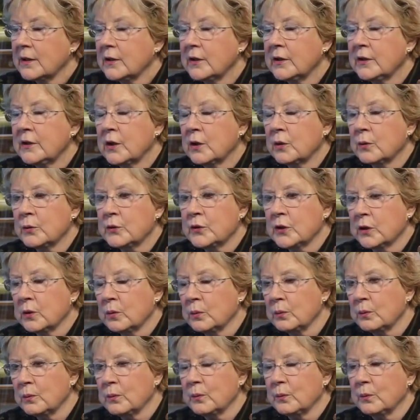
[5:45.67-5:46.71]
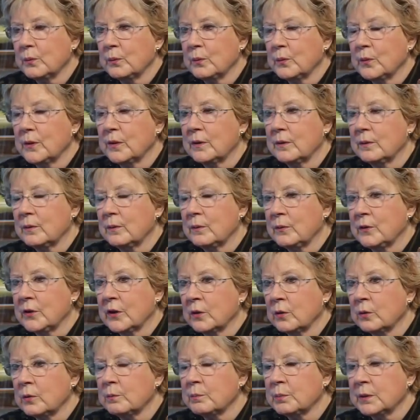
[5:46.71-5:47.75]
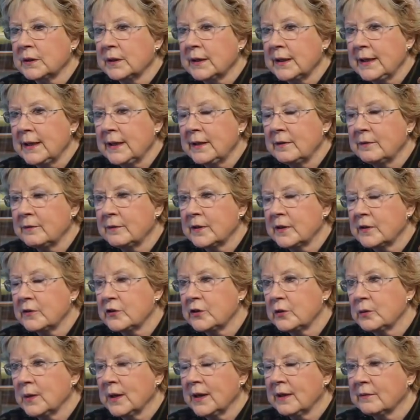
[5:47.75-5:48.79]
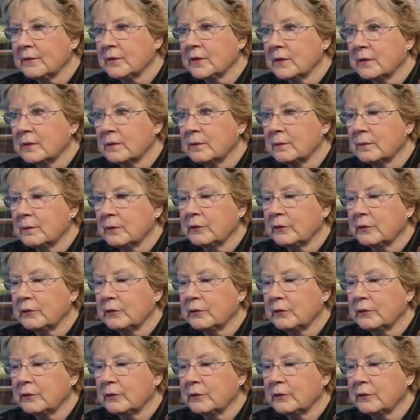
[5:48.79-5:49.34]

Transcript: You know, don't believe that you have to